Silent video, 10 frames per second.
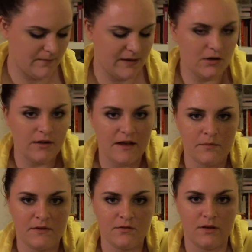it'll last
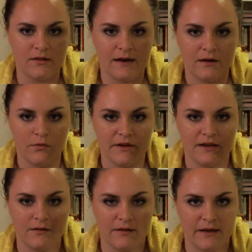me so long that I don't think
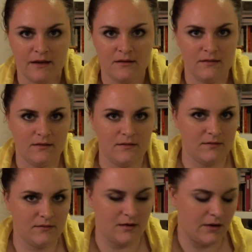I'll get
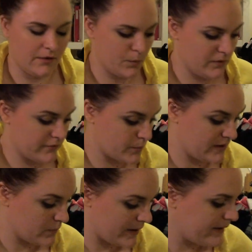another one for
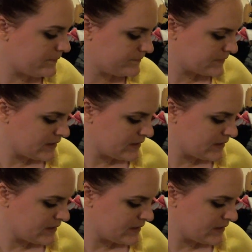quite a while.